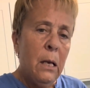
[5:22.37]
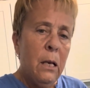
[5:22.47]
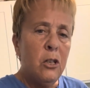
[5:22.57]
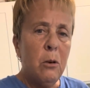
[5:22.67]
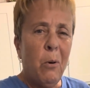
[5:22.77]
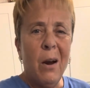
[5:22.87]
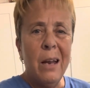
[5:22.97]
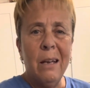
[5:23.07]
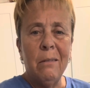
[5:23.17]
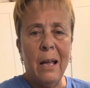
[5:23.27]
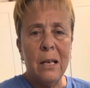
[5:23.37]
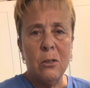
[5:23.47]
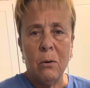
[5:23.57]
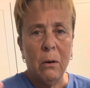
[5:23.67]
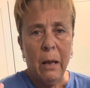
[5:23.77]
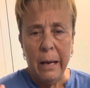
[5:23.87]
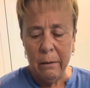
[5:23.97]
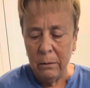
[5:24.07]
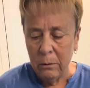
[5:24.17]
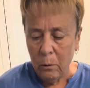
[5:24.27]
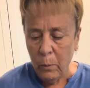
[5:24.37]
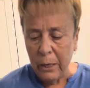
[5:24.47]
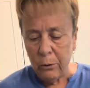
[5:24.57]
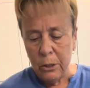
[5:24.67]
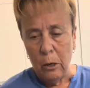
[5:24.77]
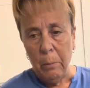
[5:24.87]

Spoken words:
and she probably lasts her like a week or two,